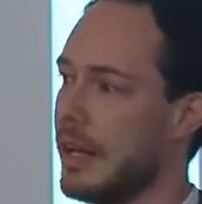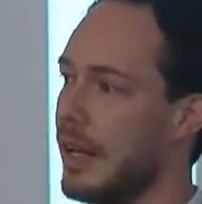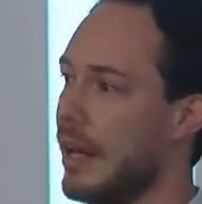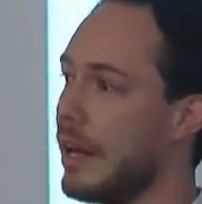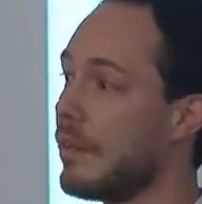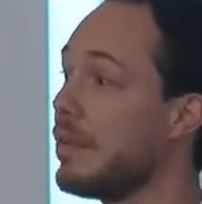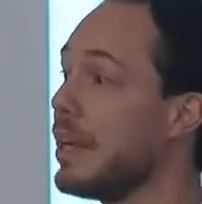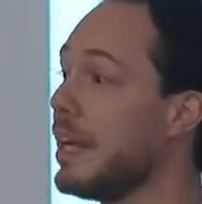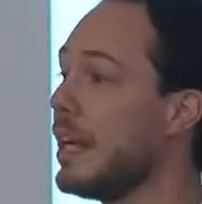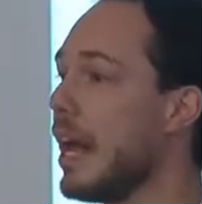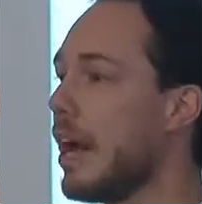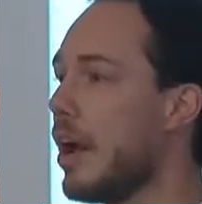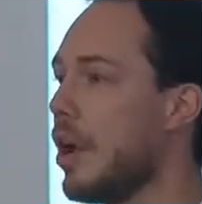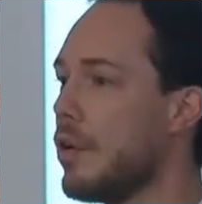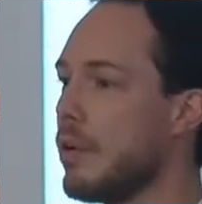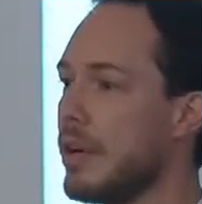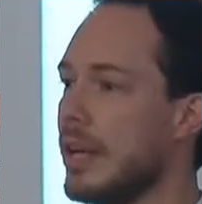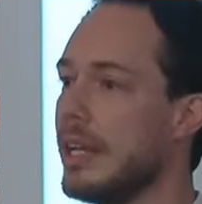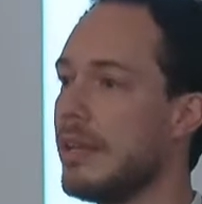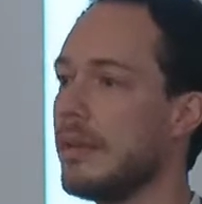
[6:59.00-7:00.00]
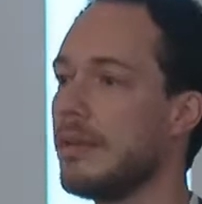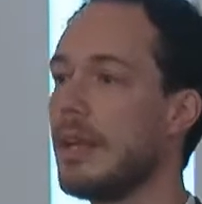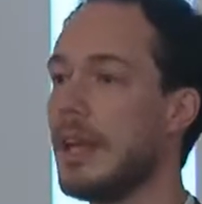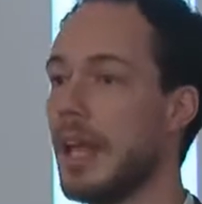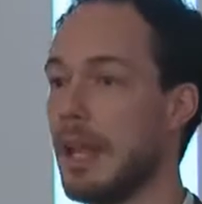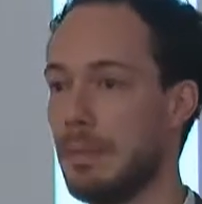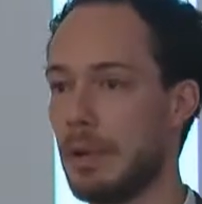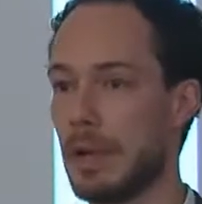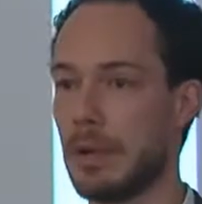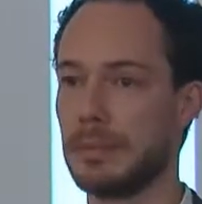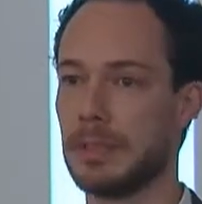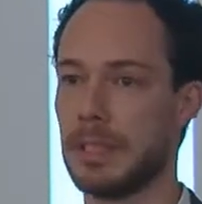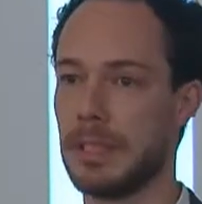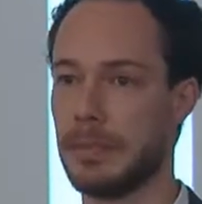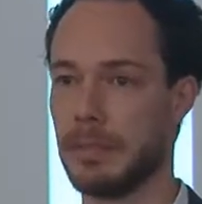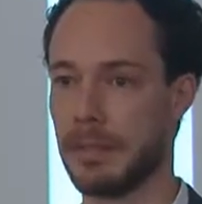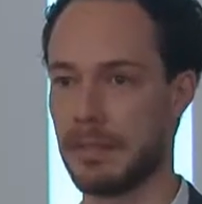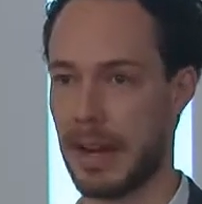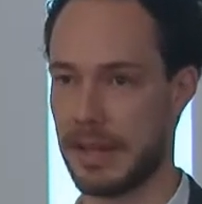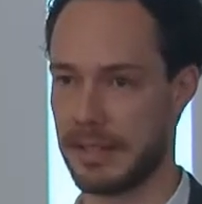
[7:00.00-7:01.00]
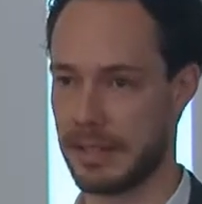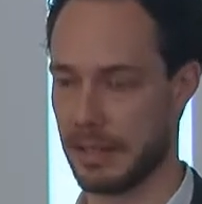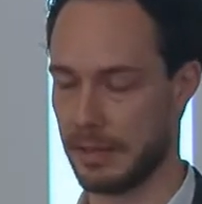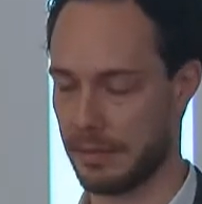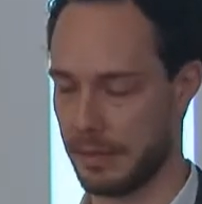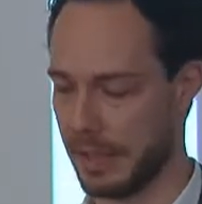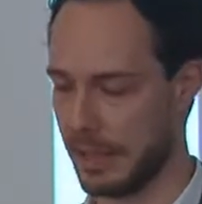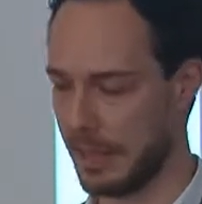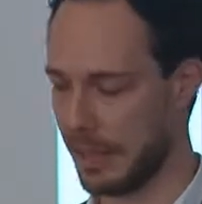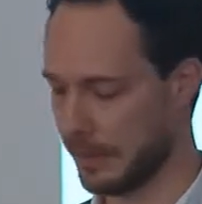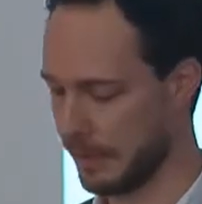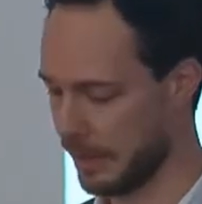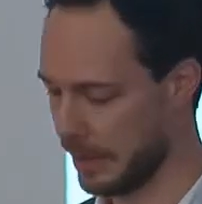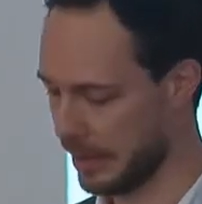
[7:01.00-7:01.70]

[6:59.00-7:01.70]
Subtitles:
arena only, it becomes a democratic arena.